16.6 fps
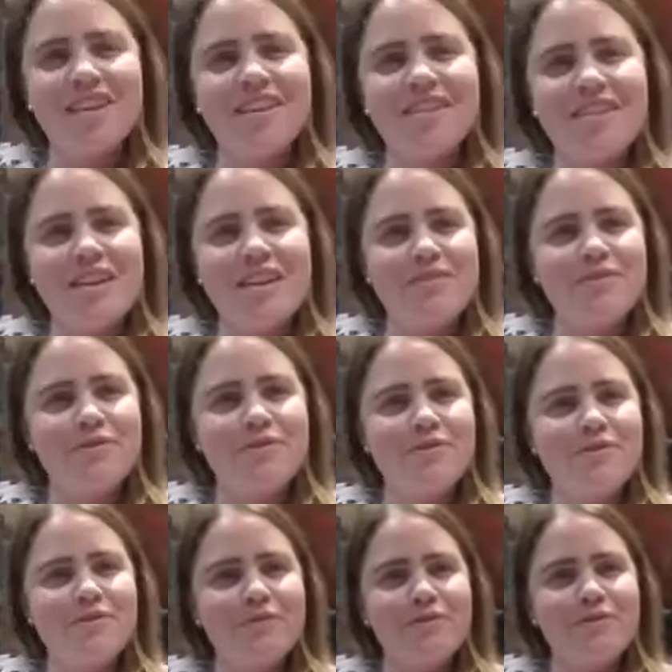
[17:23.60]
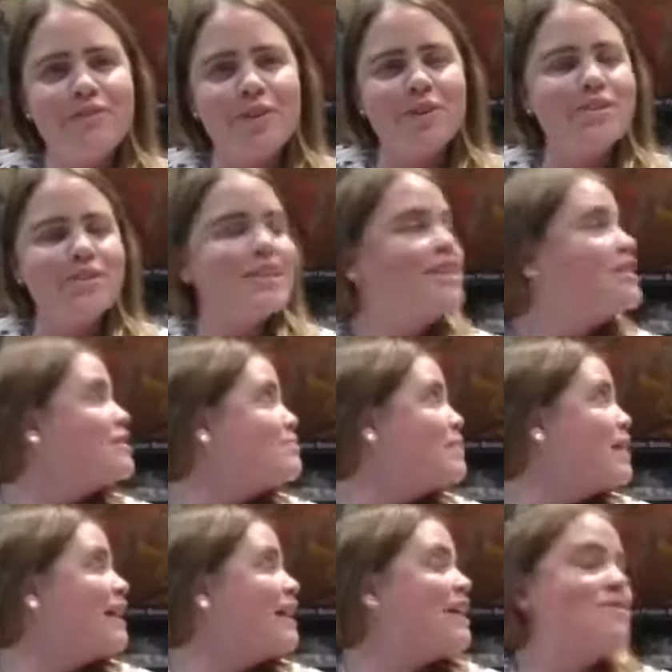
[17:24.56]
love that. It fills into
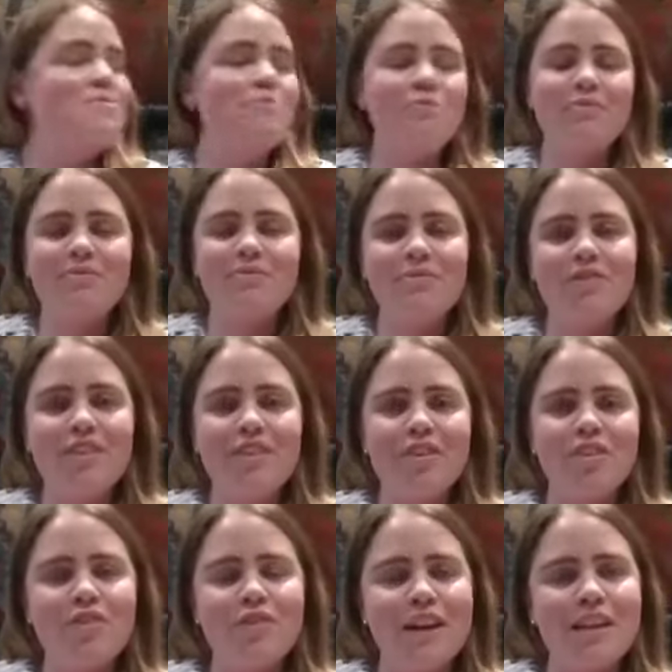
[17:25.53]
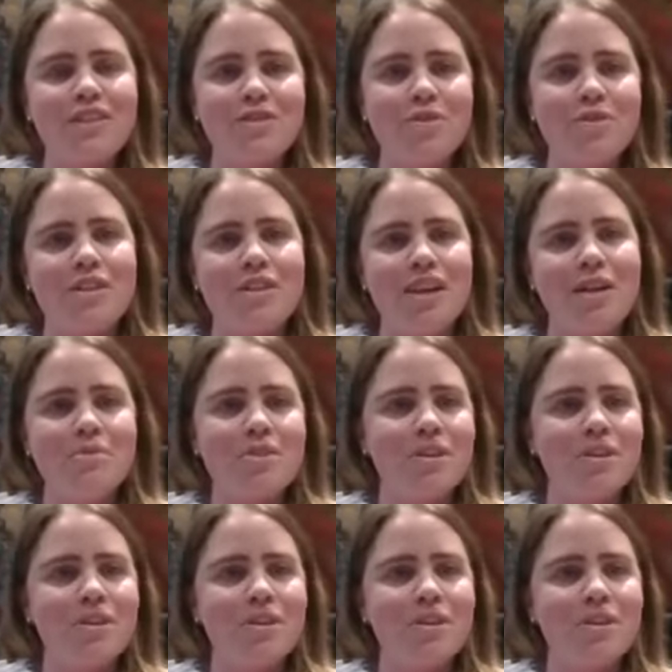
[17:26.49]
my fear of at story time.